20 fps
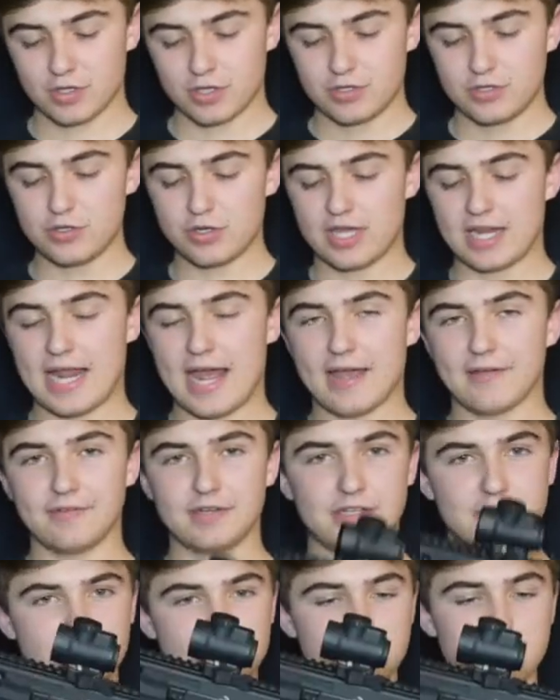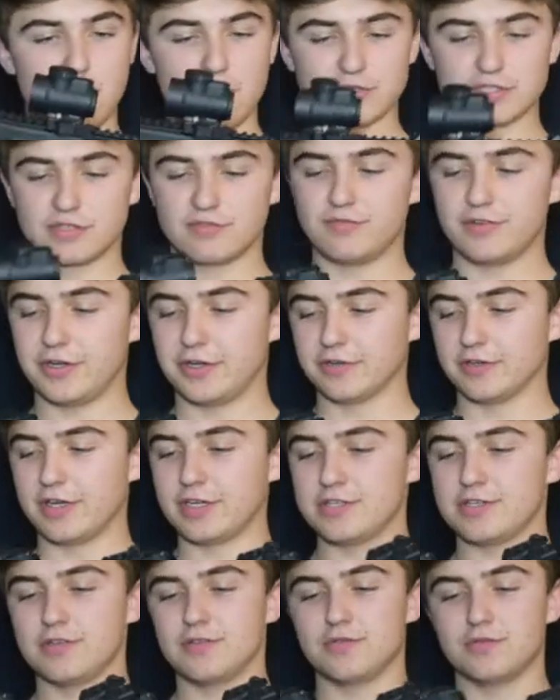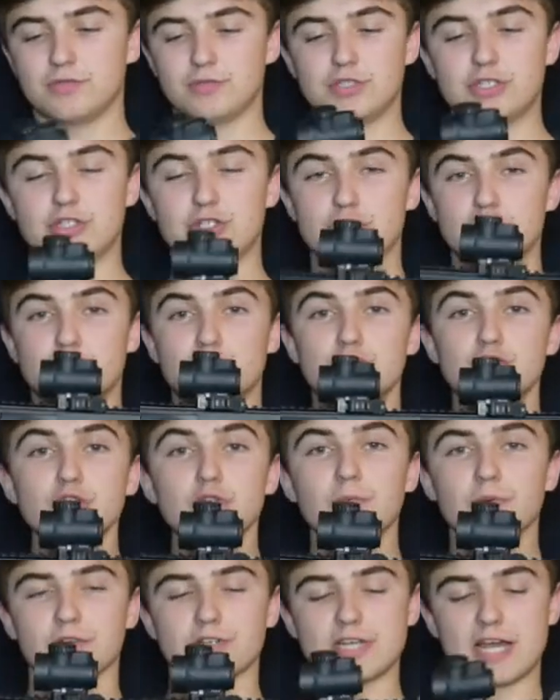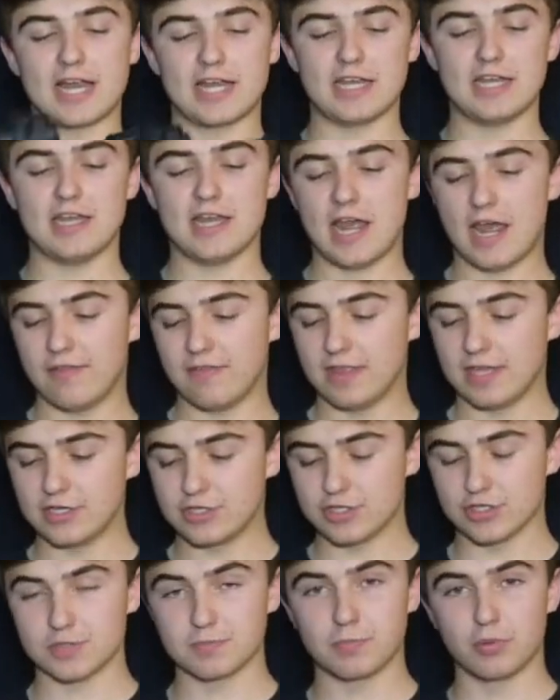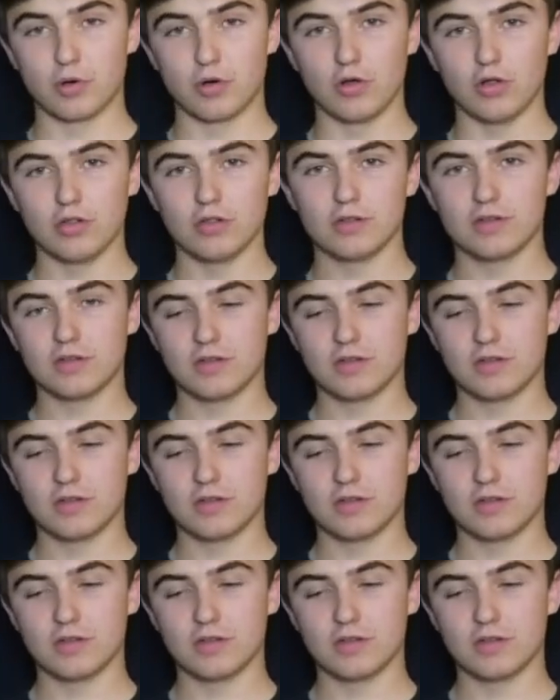You can have it in the smallest configuration, which is super tiny, and then just pull,